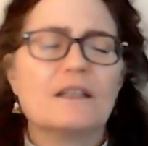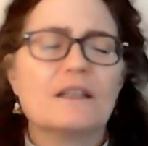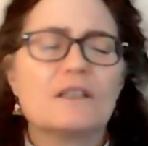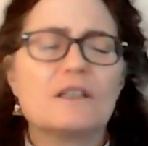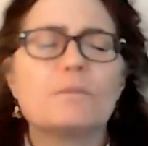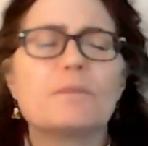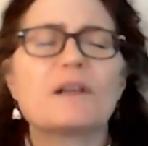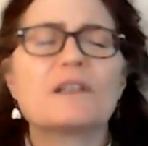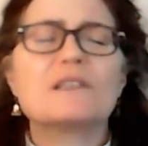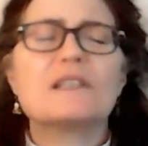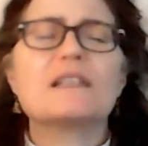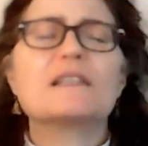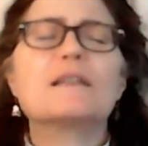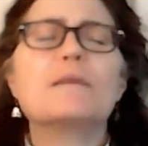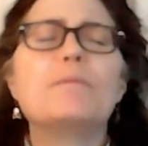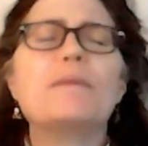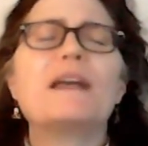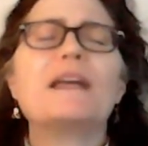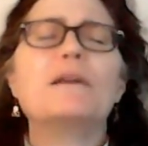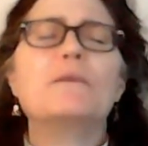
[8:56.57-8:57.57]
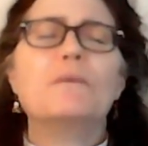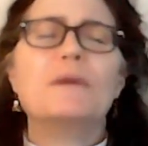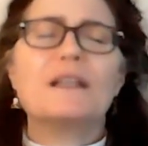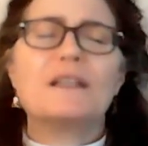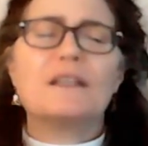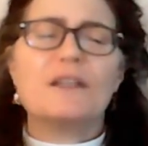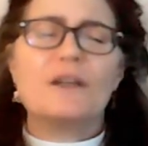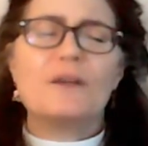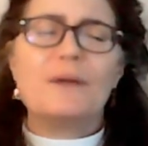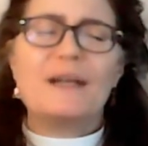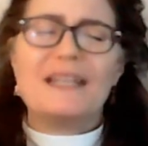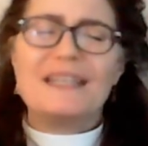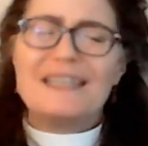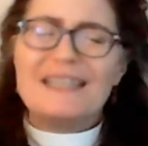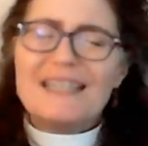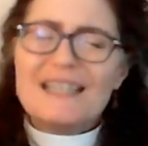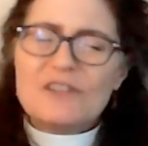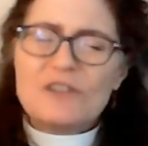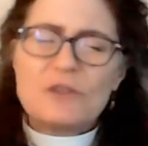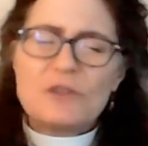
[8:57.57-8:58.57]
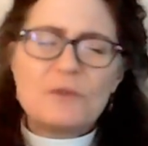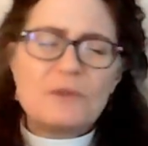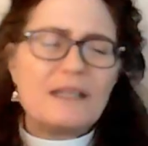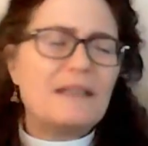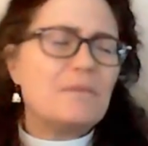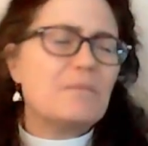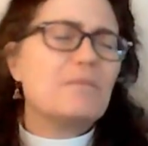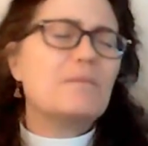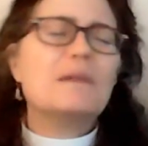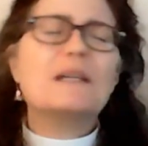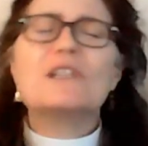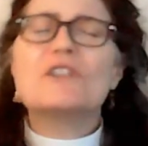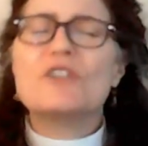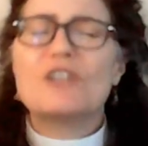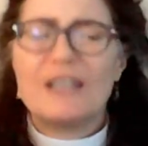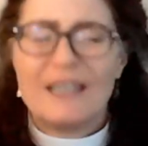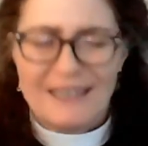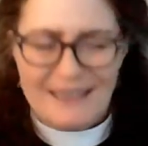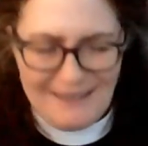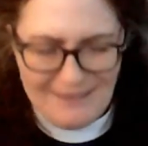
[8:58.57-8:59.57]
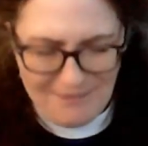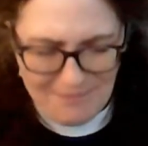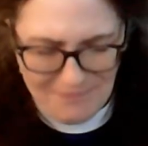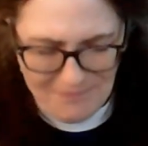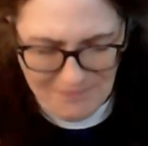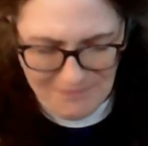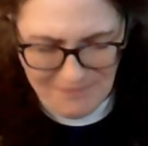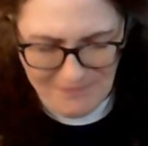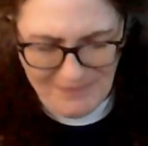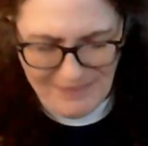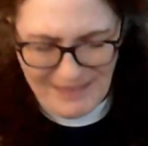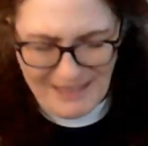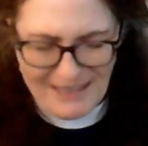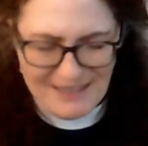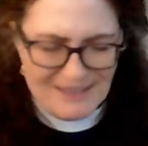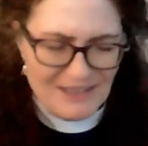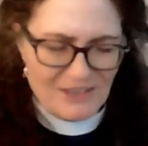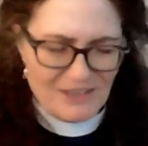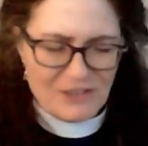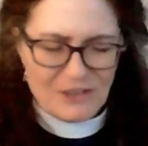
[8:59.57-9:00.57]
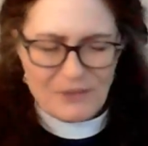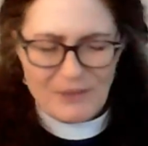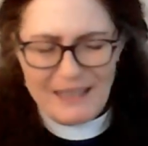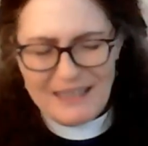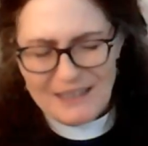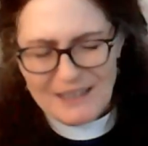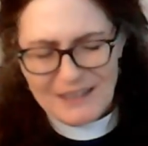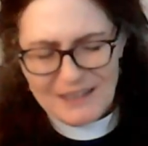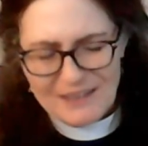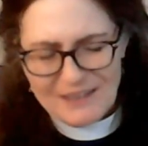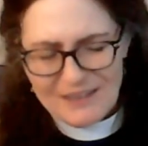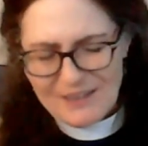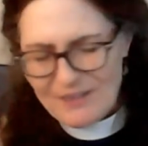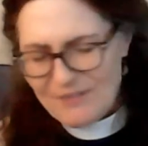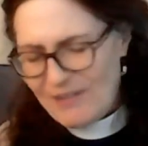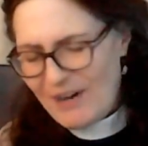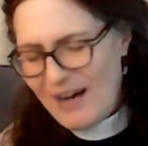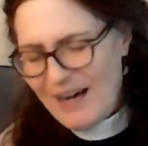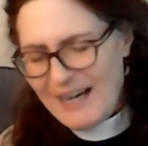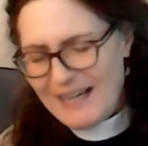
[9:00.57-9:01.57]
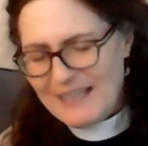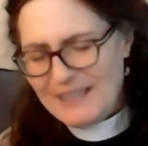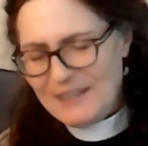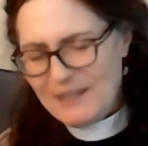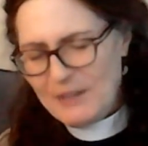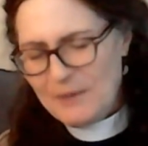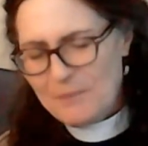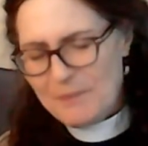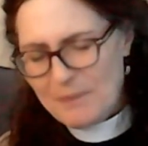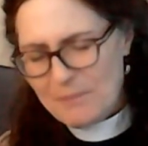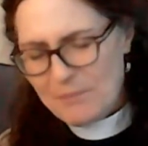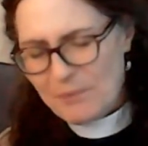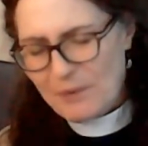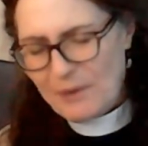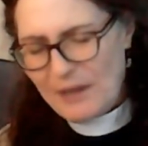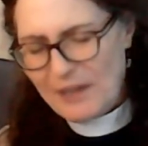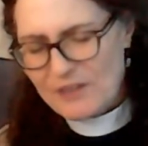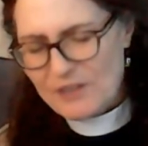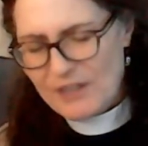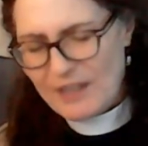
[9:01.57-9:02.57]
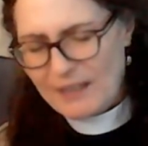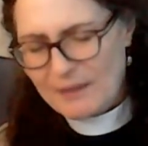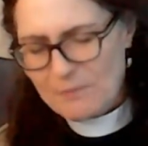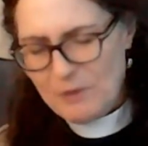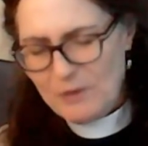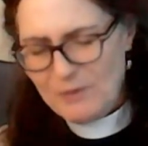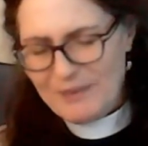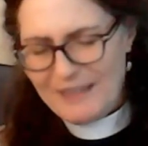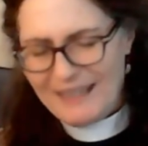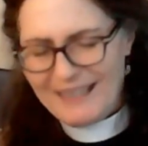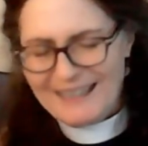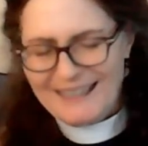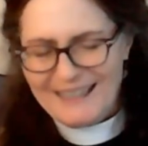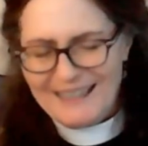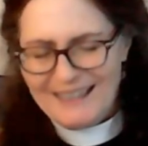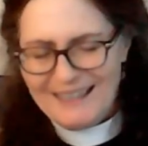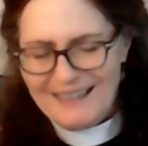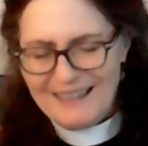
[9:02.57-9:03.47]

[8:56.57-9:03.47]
to participate with you in this great mission, in this great divine human project moving